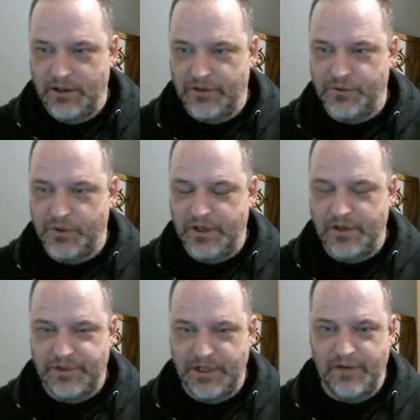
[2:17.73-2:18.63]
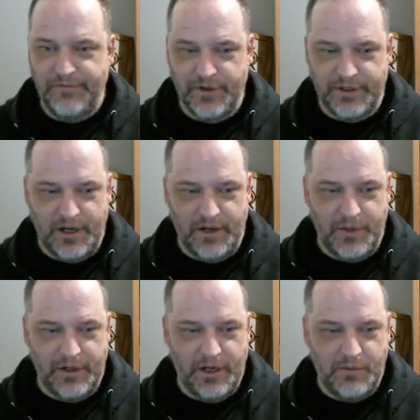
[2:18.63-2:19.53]
also worked at Obsidian for a
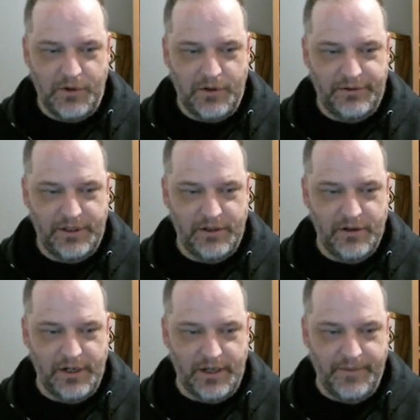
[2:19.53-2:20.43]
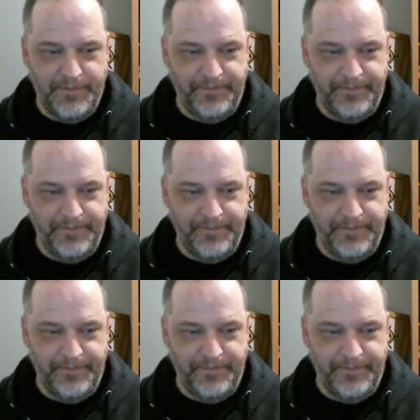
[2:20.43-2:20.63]
time on a game called Tyranny.